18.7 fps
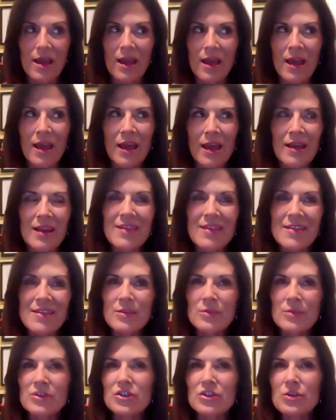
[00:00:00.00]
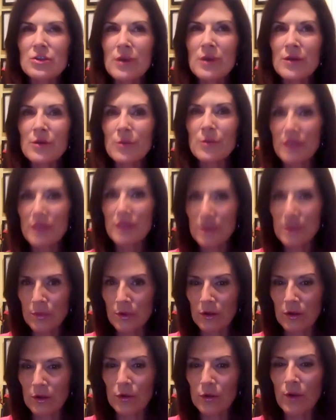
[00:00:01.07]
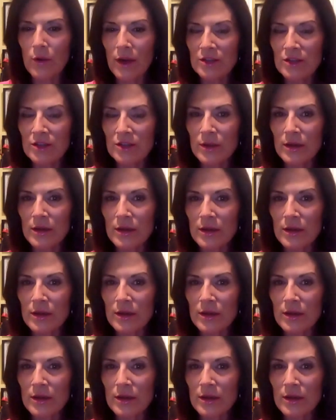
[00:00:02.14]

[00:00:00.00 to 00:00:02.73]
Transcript: and I think there were 200 people who graduated